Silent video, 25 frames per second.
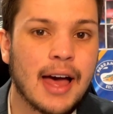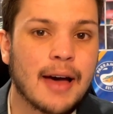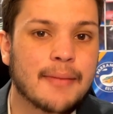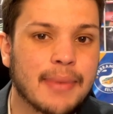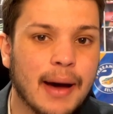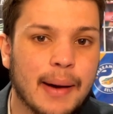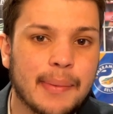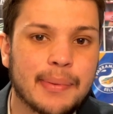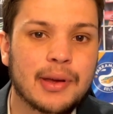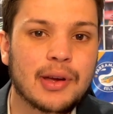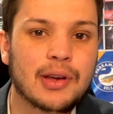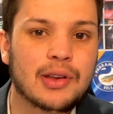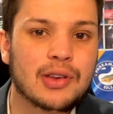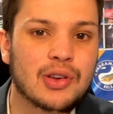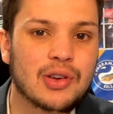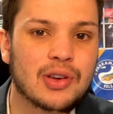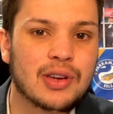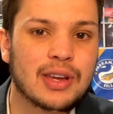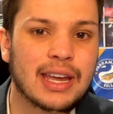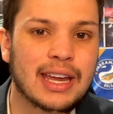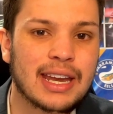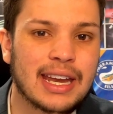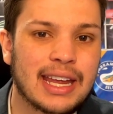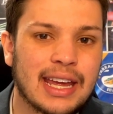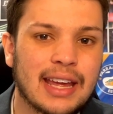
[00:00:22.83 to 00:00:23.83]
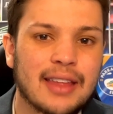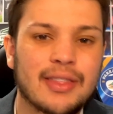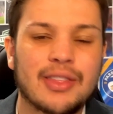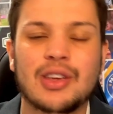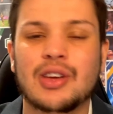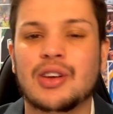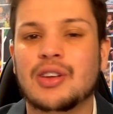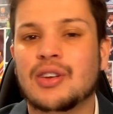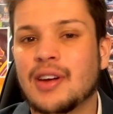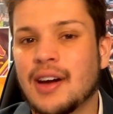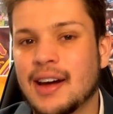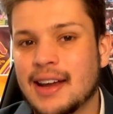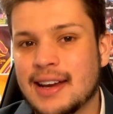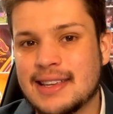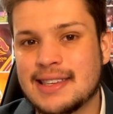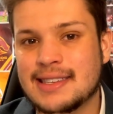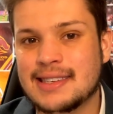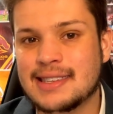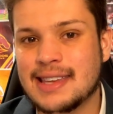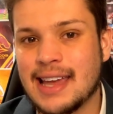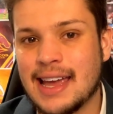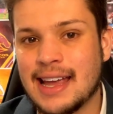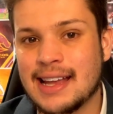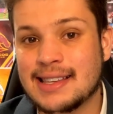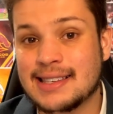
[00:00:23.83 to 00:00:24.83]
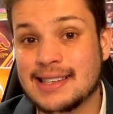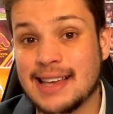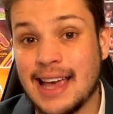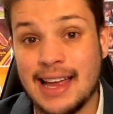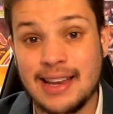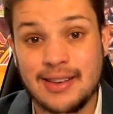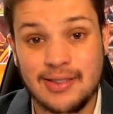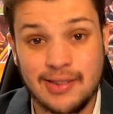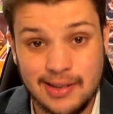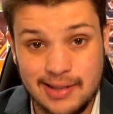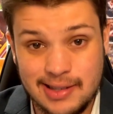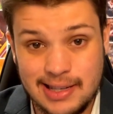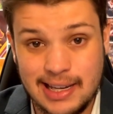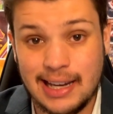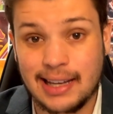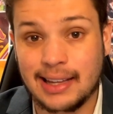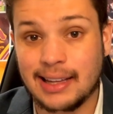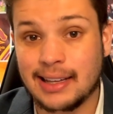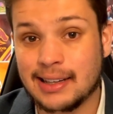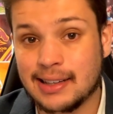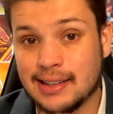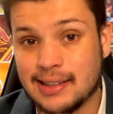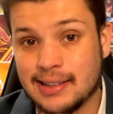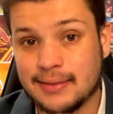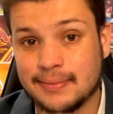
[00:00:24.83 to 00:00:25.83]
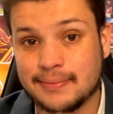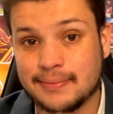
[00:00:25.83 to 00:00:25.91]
Papua New Guinea, the United States, and New Zealand.